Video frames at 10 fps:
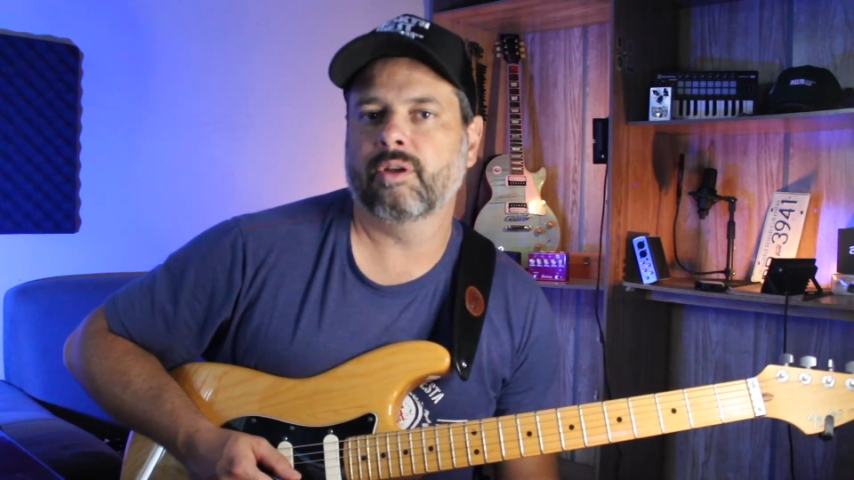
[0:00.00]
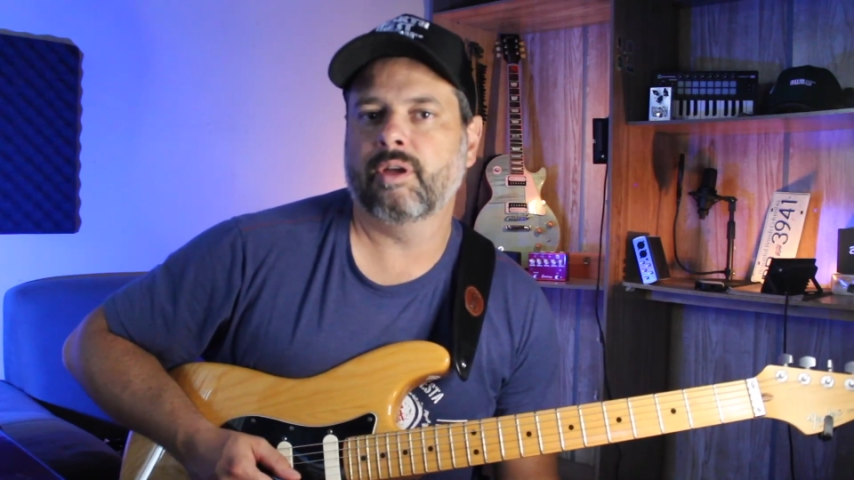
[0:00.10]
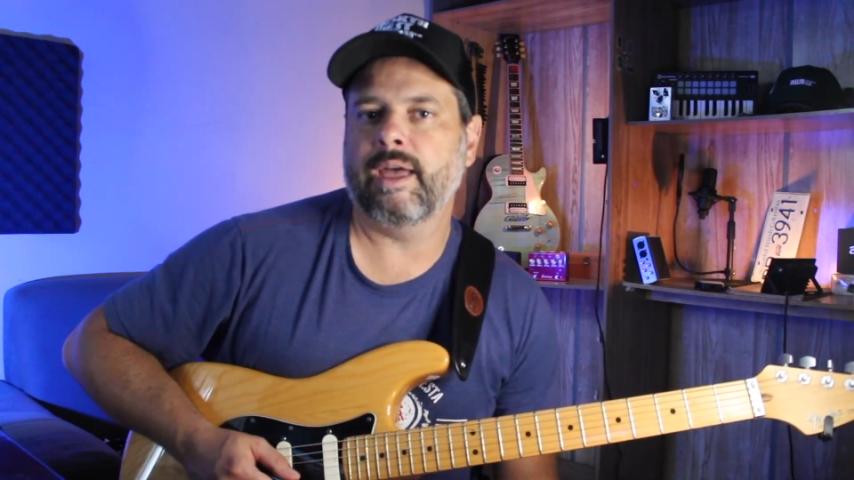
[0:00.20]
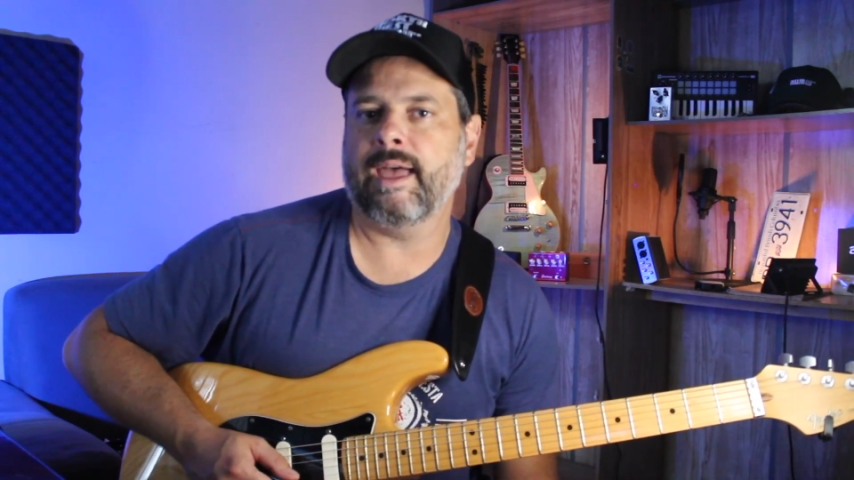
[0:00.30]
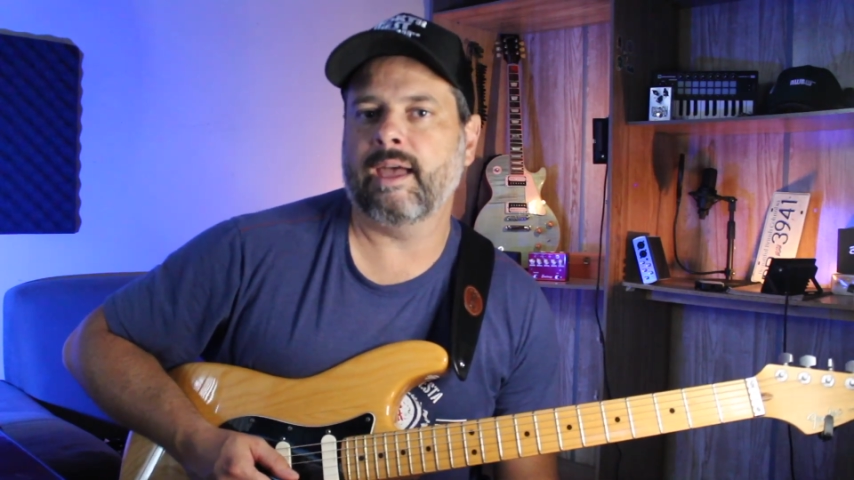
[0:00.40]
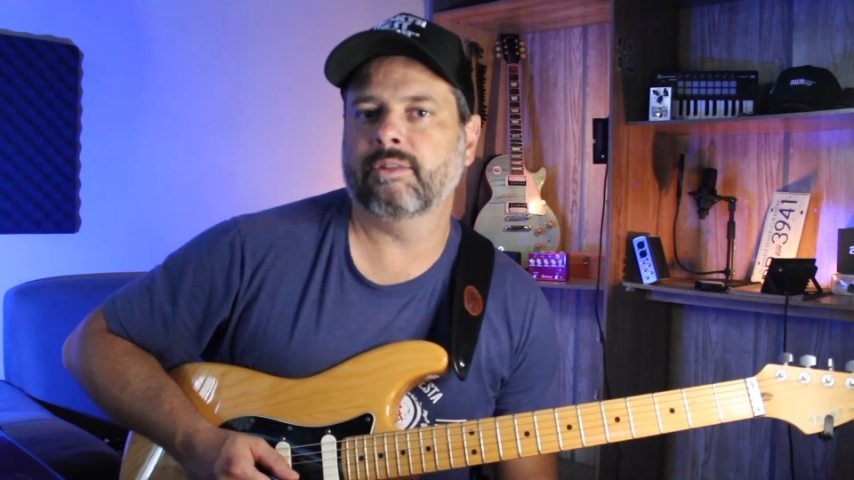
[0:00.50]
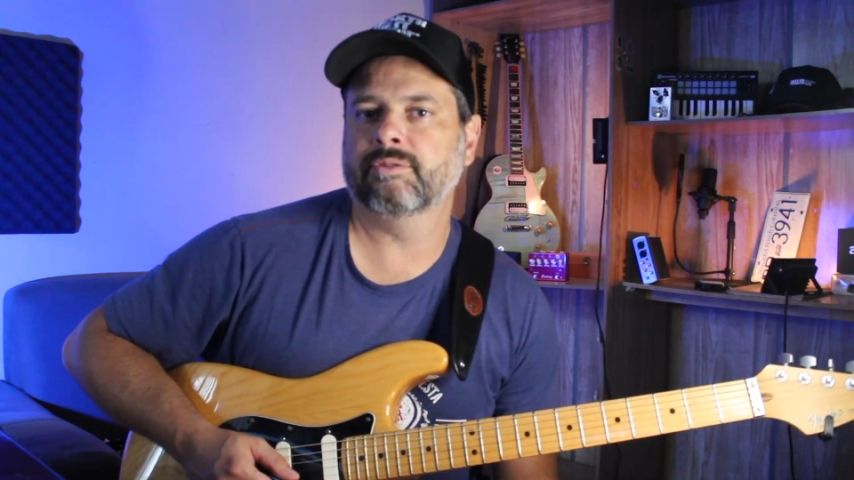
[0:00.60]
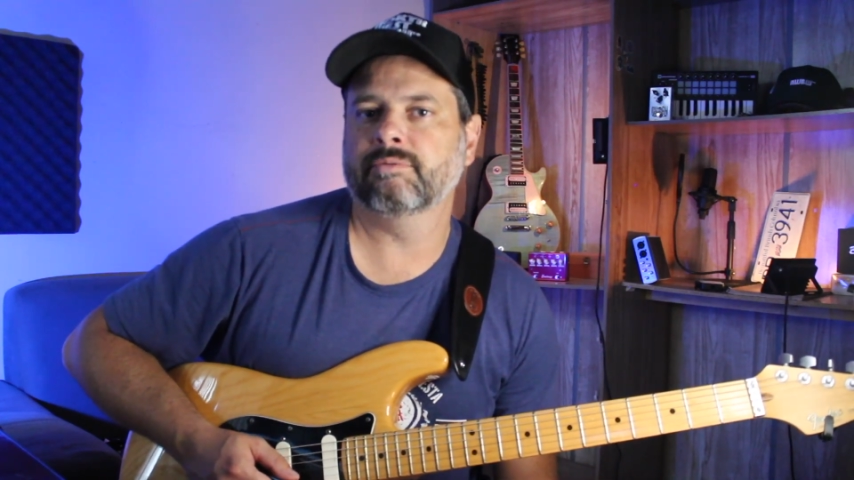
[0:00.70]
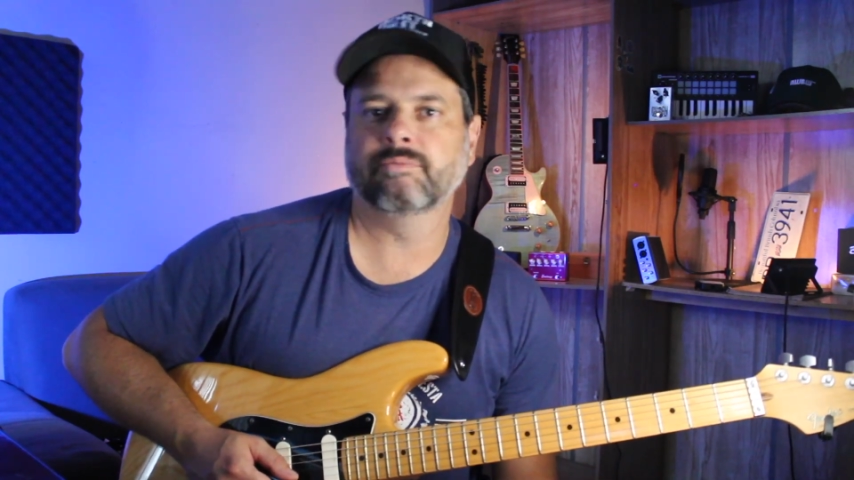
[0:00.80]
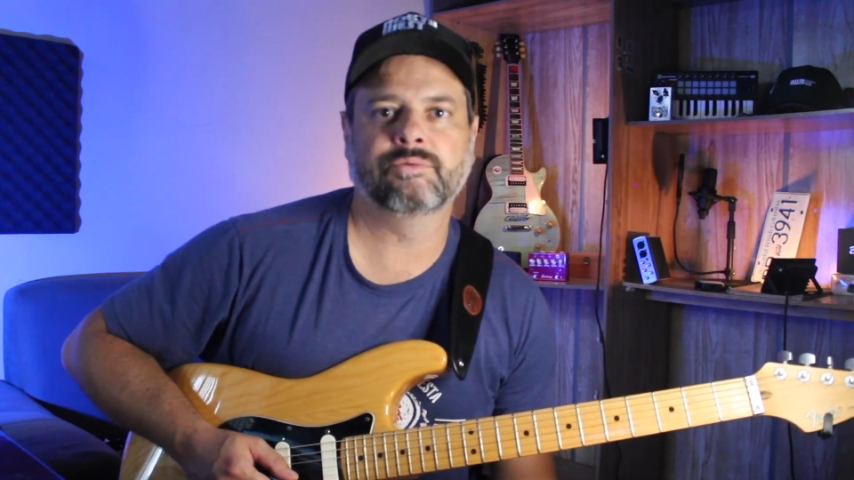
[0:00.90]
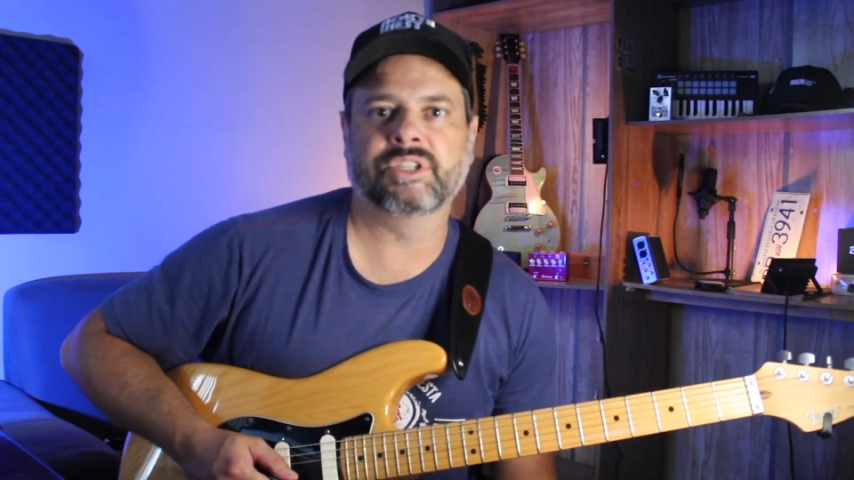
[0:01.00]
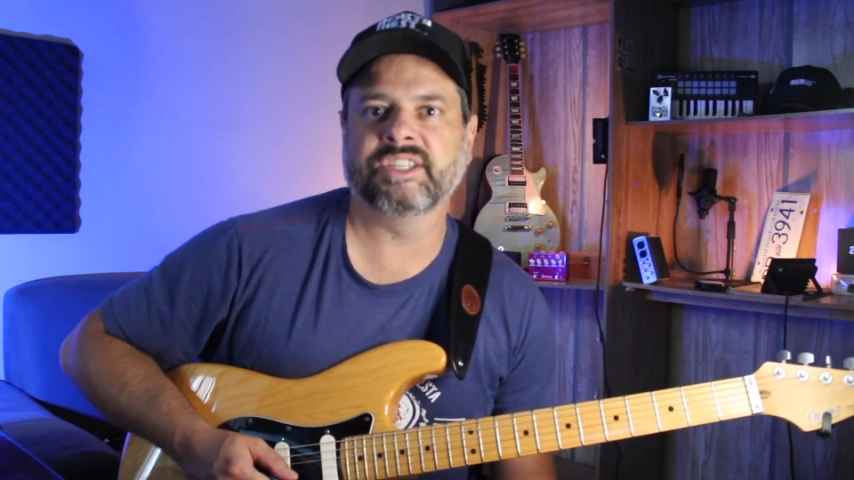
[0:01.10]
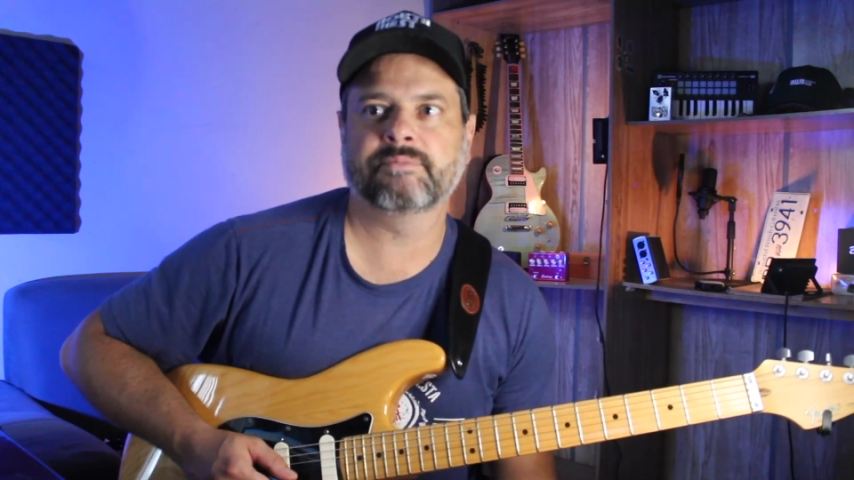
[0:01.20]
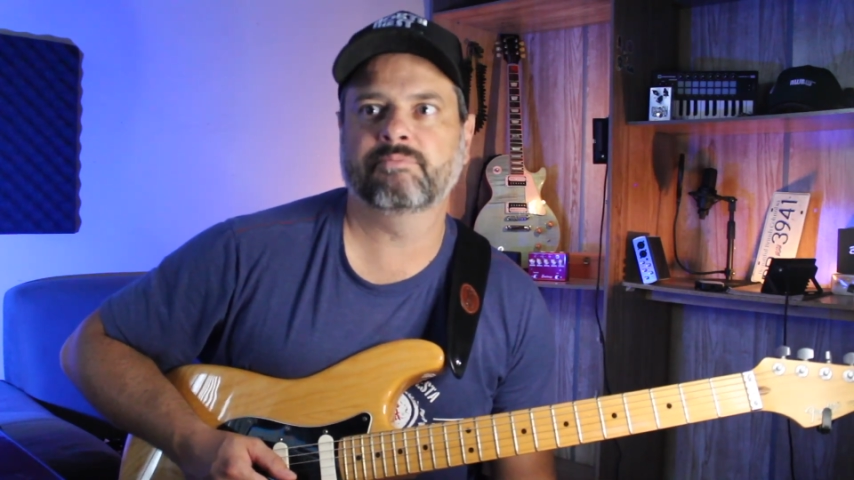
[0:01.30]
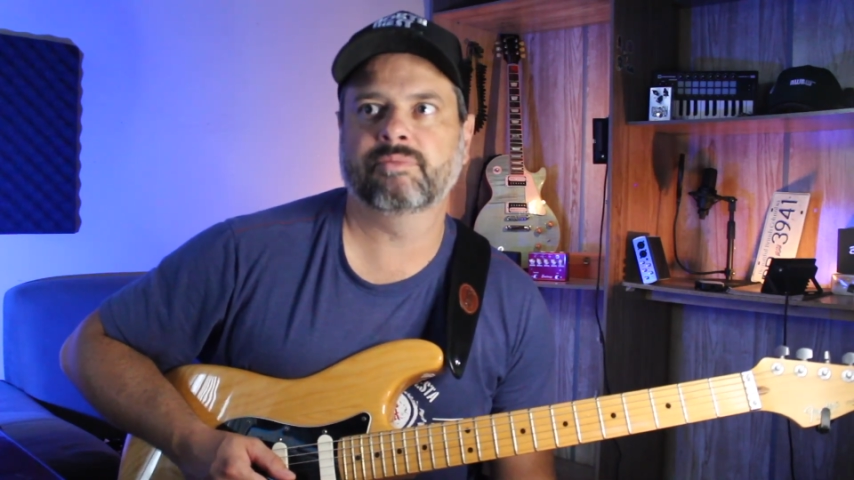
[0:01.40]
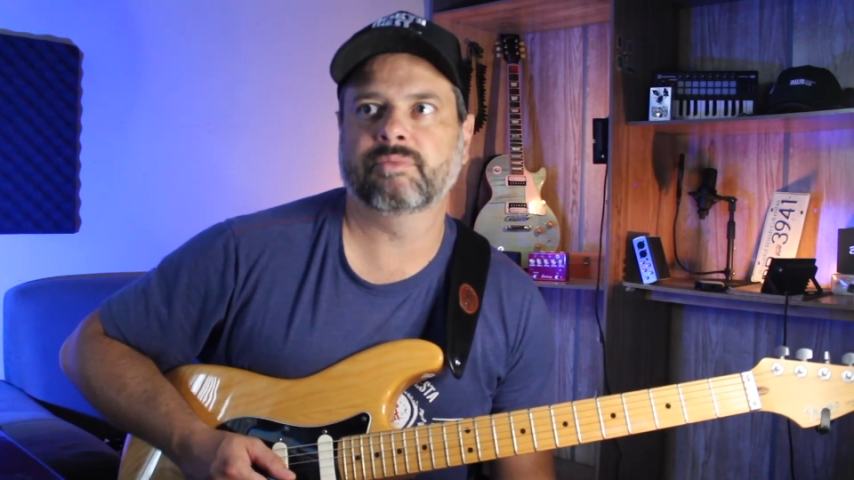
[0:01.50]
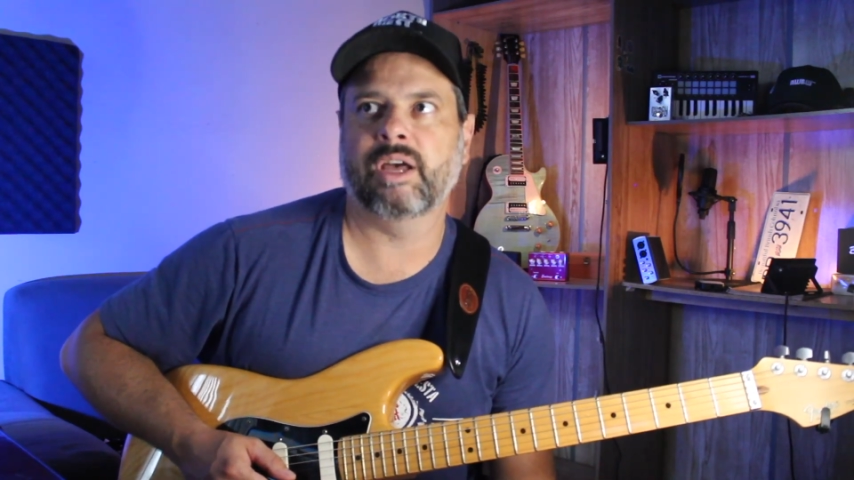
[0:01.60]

and just,